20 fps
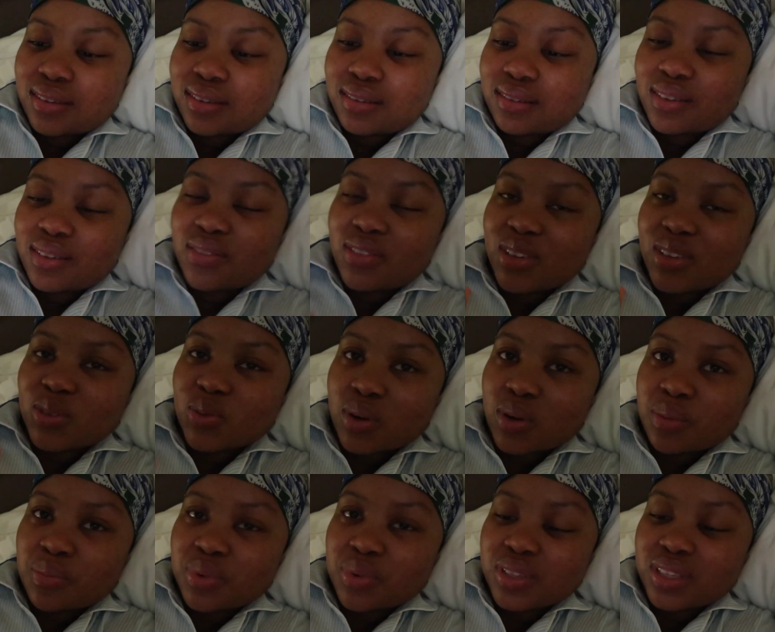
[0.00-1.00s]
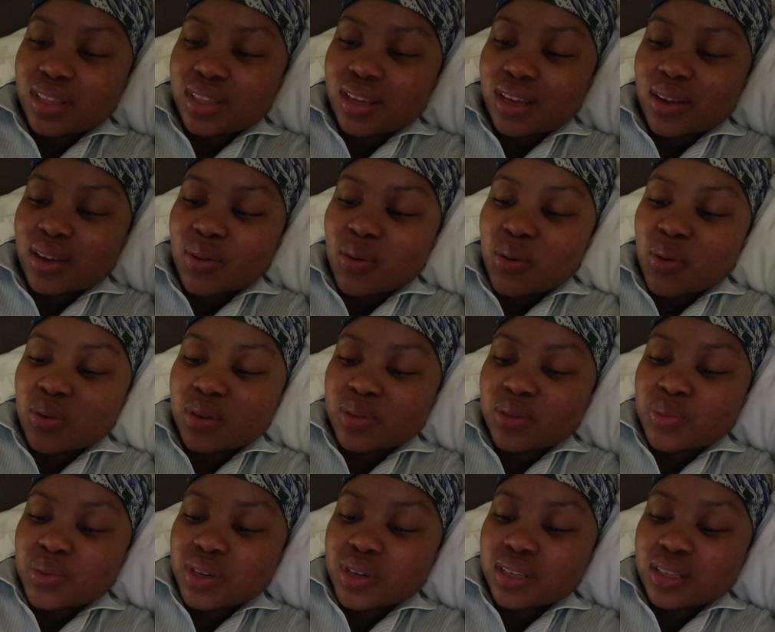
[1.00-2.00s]
If there's one person that could always
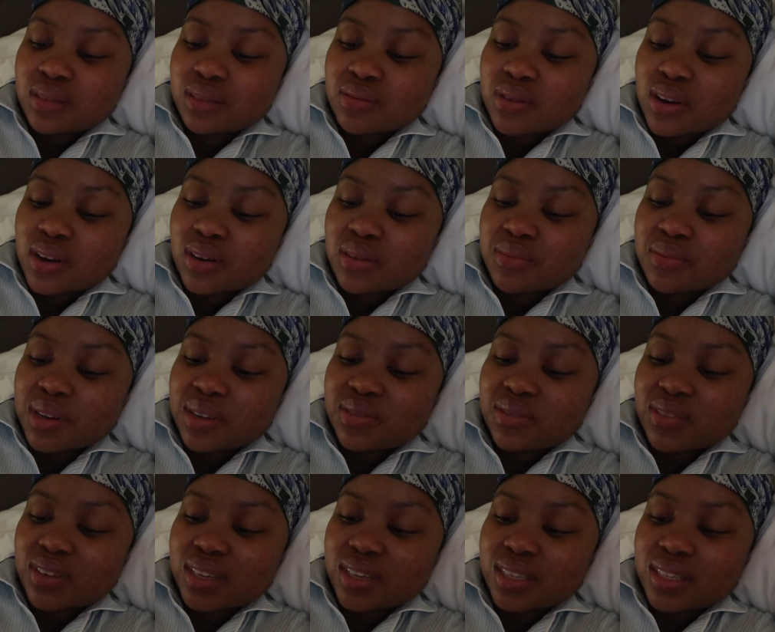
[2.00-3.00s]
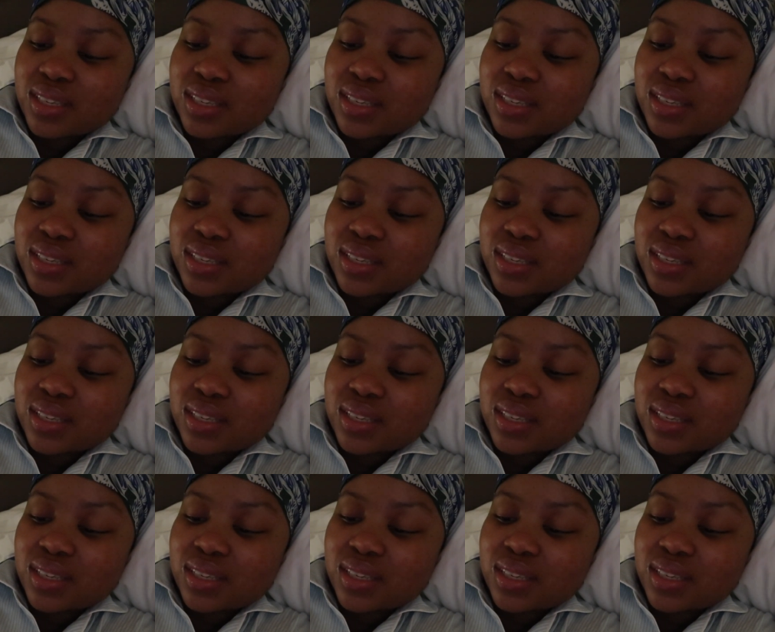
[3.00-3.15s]
put a smile on my face.